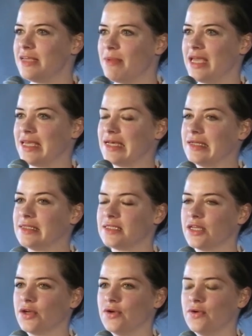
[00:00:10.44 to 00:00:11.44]
Baker,
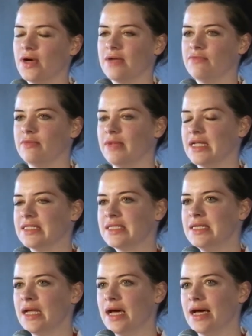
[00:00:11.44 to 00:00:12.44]
so I'm from London.
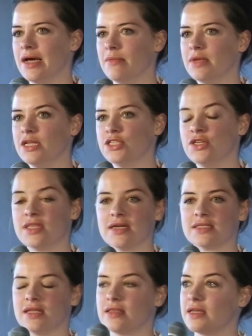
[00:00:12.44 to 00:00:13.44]
And in
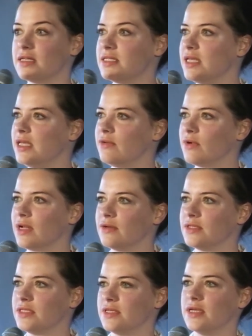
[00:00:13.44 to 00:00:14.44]
2013, while I
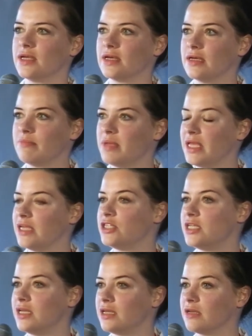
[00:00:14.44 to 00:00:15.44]
was doing a
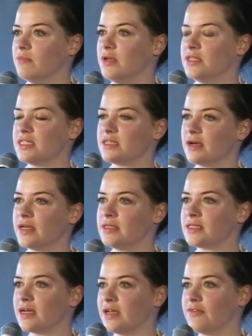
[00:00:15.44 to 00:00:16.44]
PhD in computer
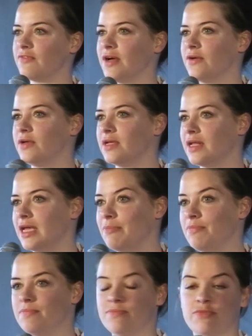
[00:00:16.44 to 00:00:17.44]
science, I founded a
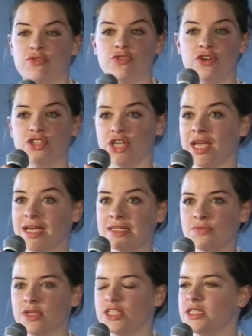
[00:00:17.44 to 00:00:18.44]
project,
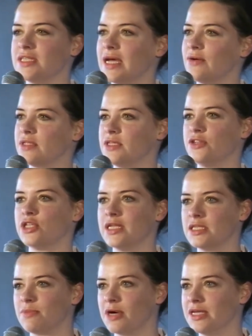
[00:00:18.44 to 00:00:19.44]
which is now a social
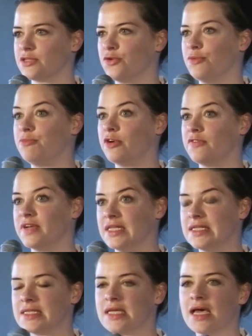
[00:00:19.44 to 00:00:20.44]
enterprise called
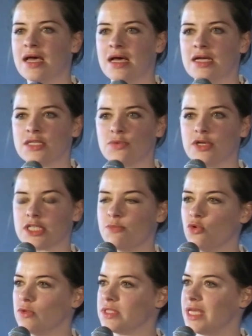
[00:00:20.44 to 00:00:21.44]
Provenance. So we're a
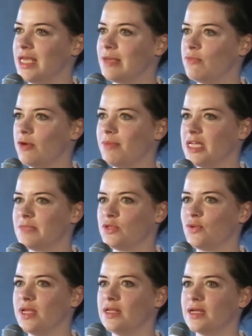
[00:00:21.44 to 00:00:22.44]
small team. We're based
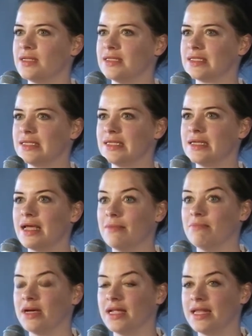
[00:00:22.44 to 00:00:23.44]
between London
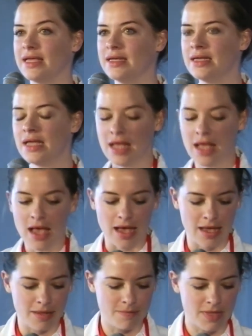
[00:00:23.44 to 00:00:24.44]
and Berlin.
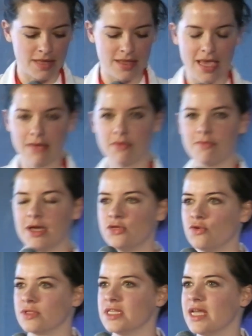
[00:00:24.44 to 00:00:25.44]
And the aim of my
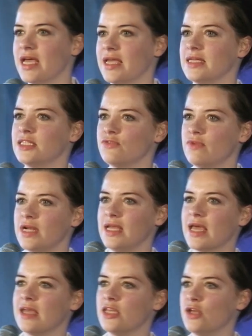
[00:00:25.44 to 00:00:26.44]
talk today is to really
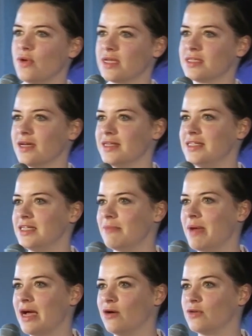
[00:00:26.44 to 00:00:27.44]
get you excited
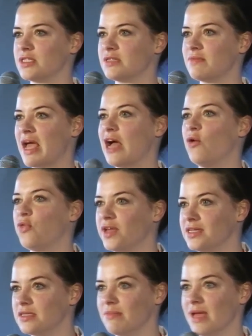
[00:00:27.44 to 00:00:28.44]
about how
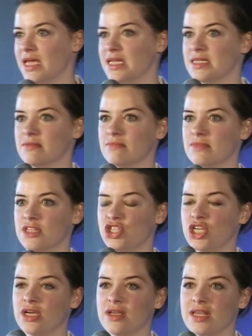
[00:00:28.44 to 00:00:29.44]
things are made, the
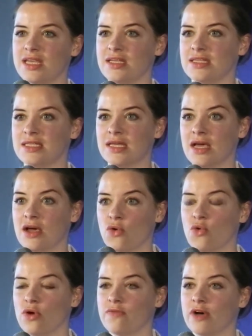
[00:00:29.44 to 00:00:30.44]
journeys
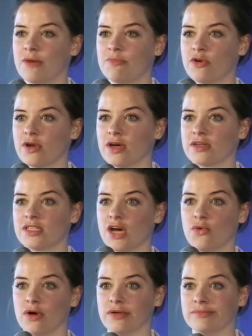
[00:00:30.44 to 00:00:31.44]
all of our products
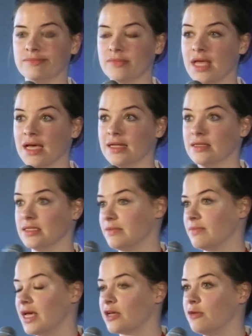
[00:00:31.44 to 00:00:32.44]
go on. And
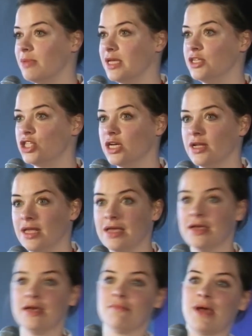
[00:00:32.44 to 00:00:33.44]
that could be a
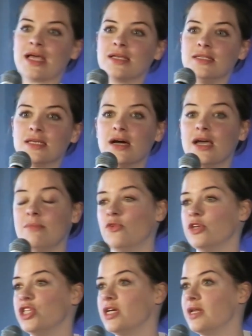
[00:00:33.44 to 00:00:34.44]
journey back in time or
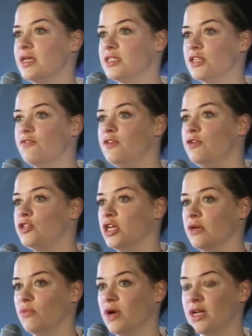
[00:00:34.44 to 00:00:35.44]
a journey into the
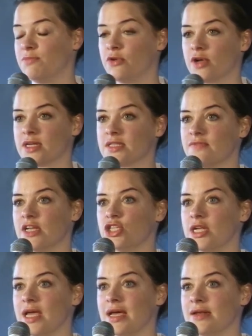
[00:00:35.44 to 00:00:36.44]
future where products
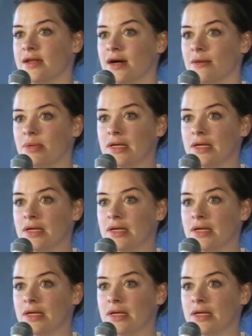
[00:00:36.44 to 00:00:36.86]
eventually end up.